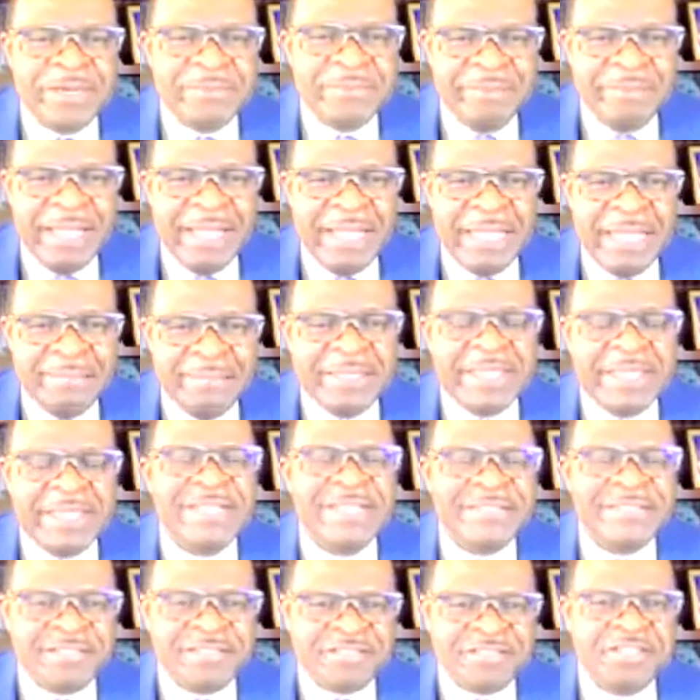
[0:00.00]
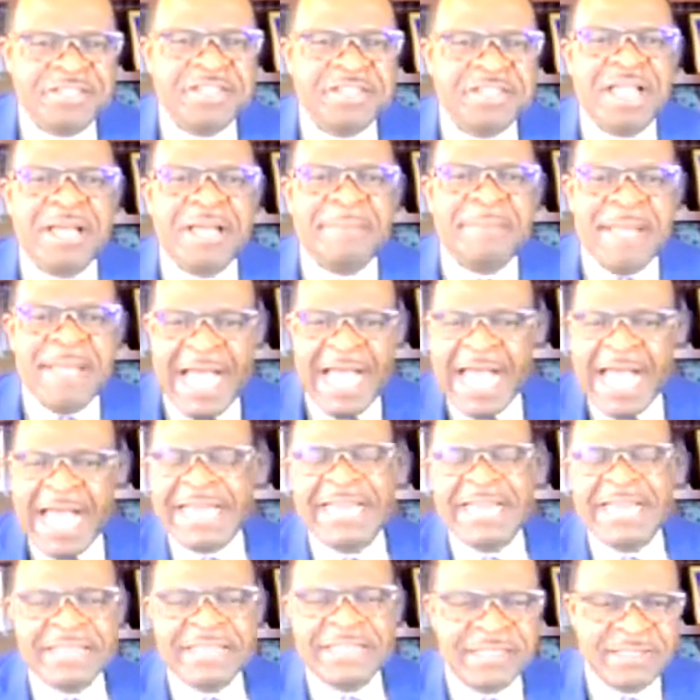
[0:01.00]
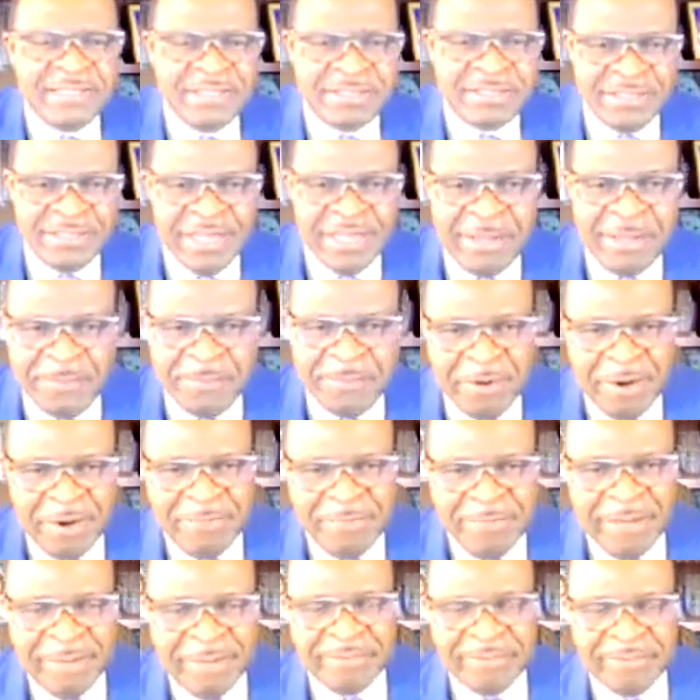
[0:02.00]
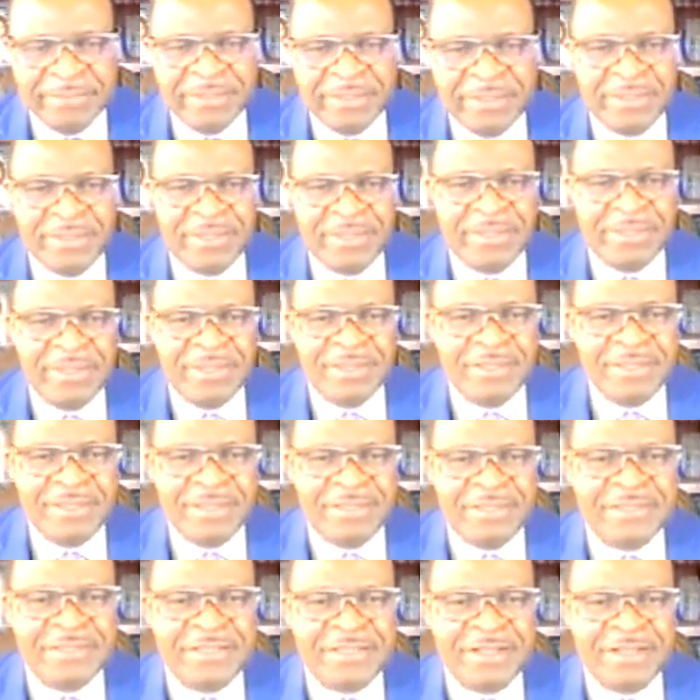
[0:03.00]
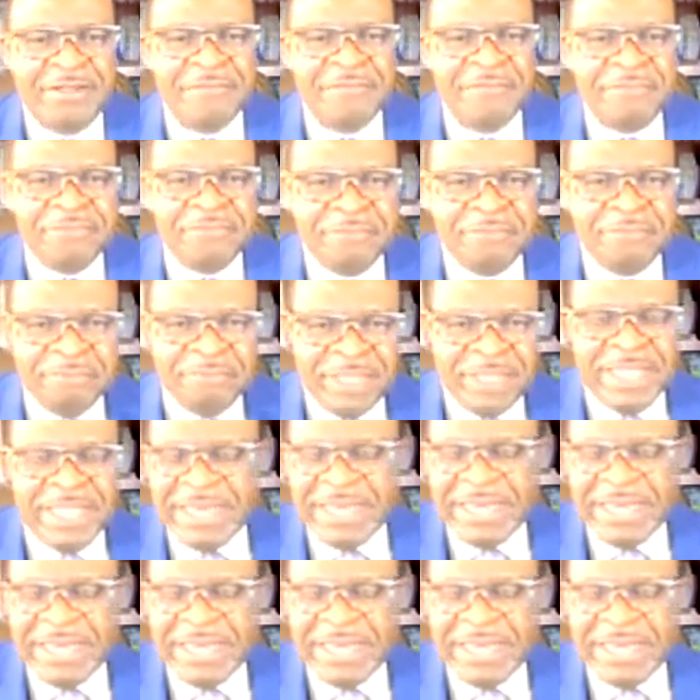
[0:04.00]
by being sick, I'm adding to their problem instead of being